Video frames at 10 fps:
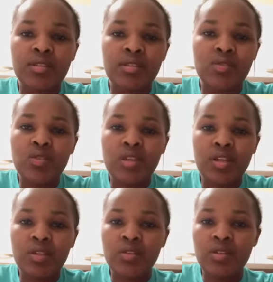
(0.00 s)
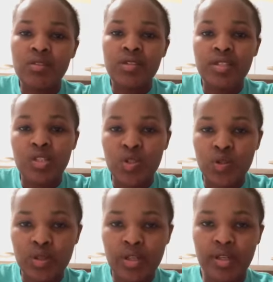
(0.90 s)
to thank you, they will say
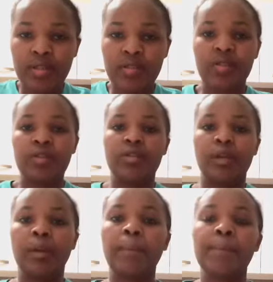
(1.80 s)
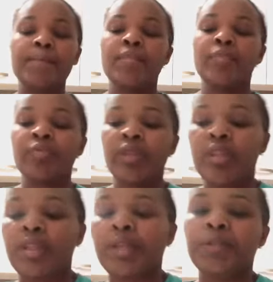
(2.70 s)
Shukran. Okay,
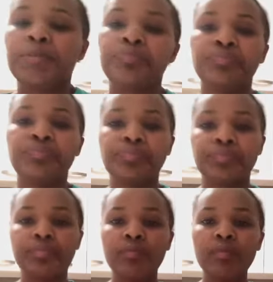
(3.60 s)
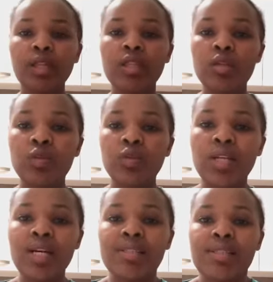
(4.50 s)
then they could
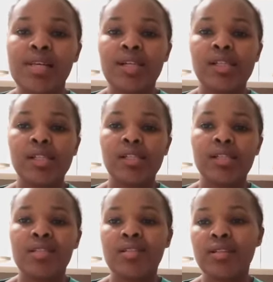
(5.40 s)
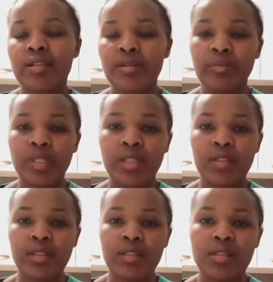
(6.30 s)
answer Tikrameh.
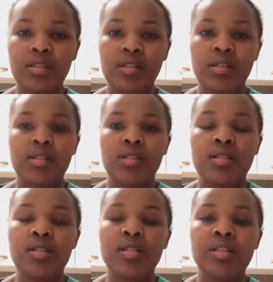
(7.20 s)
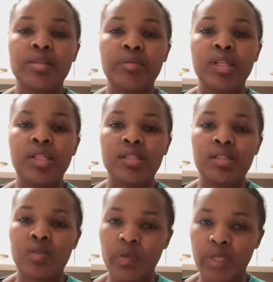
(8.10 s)
Tikrameh
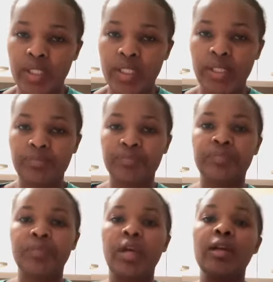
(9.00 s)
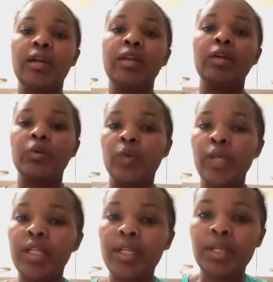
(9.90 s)
is welcome. Now
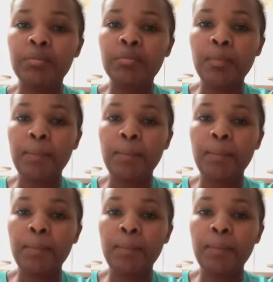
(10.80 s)
welcome,